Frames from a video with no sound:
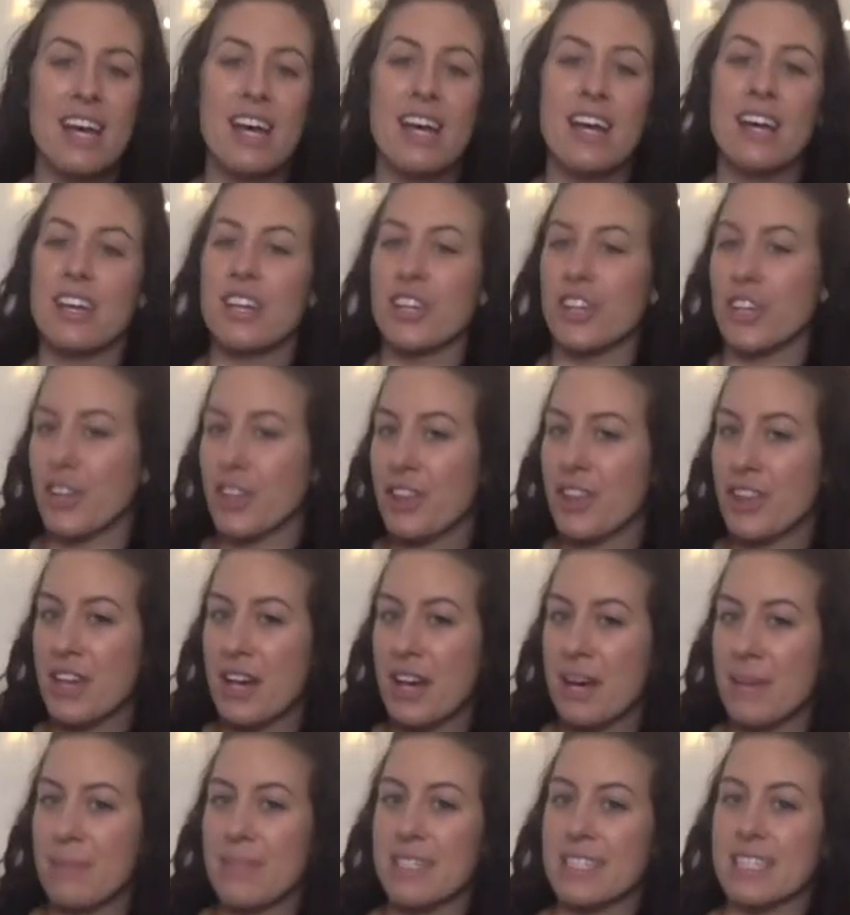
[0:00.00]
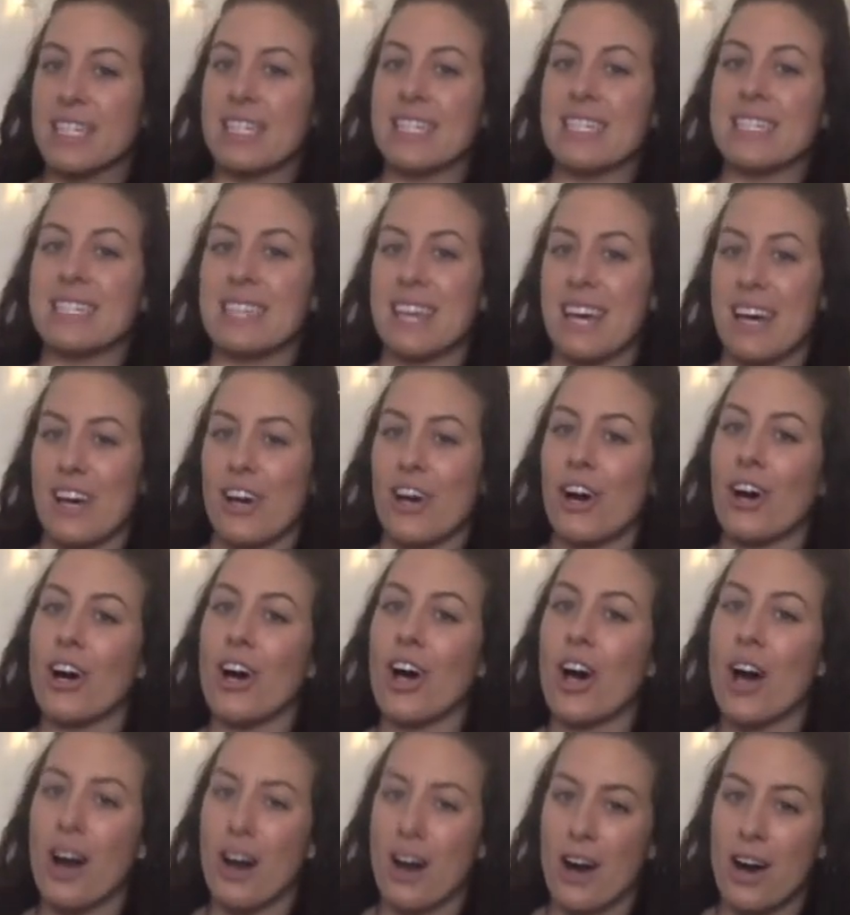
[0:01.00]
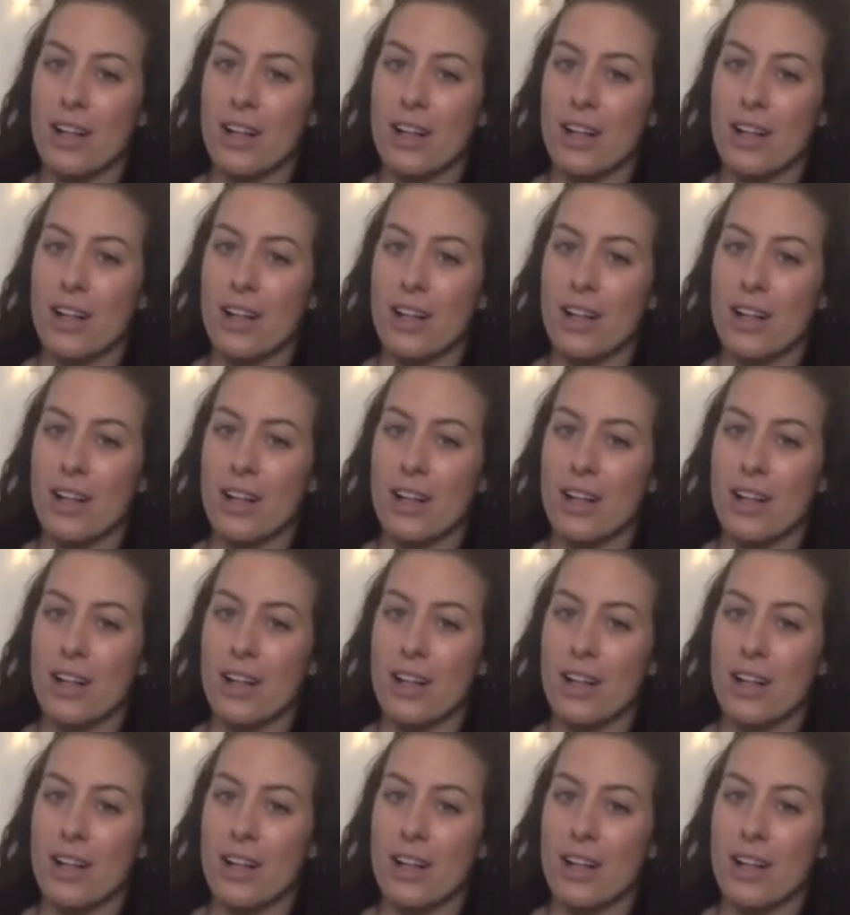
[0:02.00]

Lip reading: Your thumb is going to tell all